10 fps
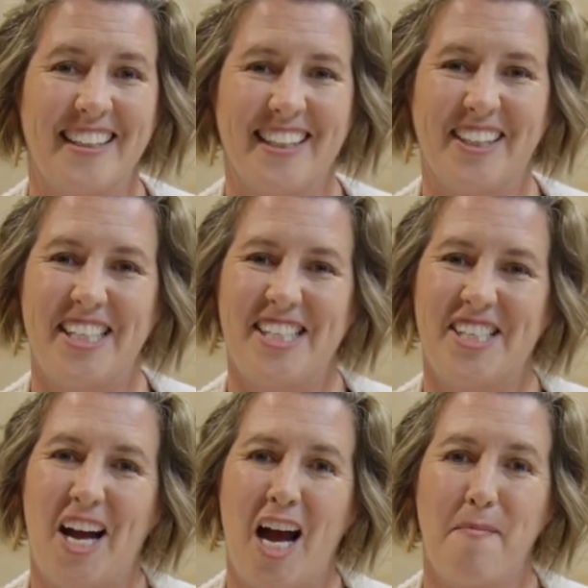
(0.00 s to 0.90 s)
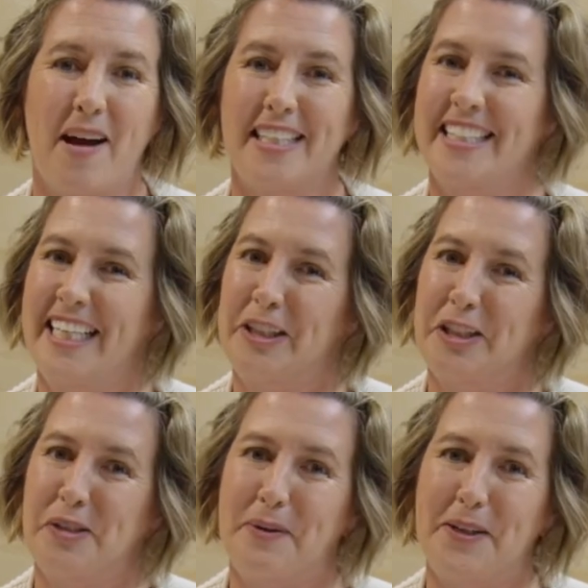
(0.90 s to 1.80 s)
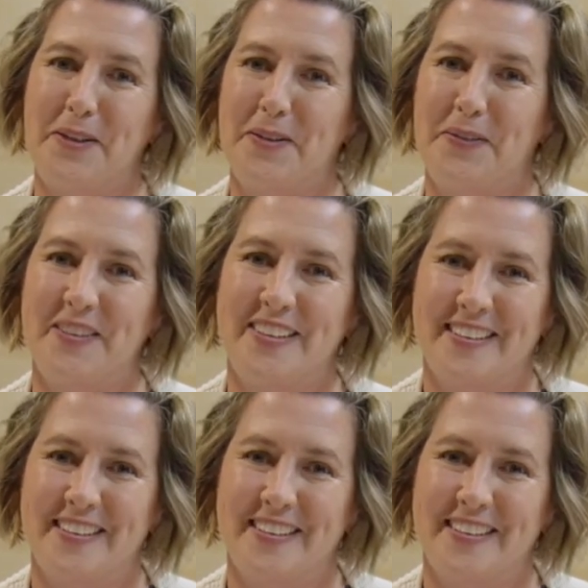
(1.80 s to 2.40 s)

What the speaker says: Good job, I see your spoon.